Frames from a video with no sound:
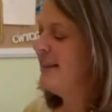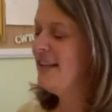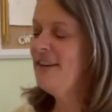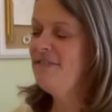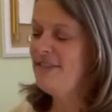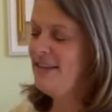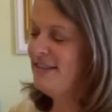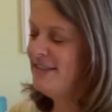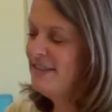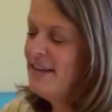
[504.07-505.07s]
love
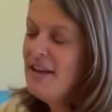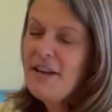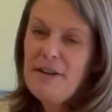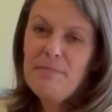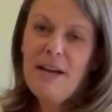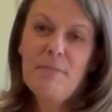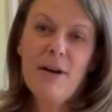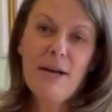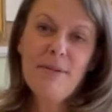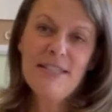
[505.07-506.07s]
this. My
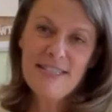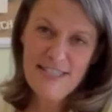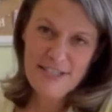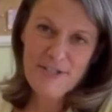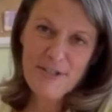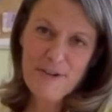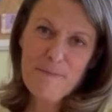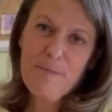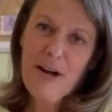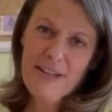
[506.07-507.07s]
mom and
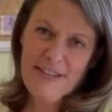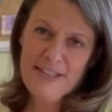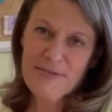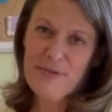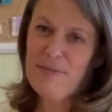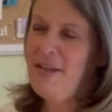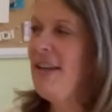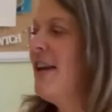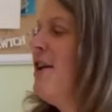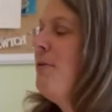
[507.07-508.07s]
sister bought this for
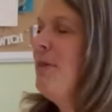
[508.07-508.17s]
me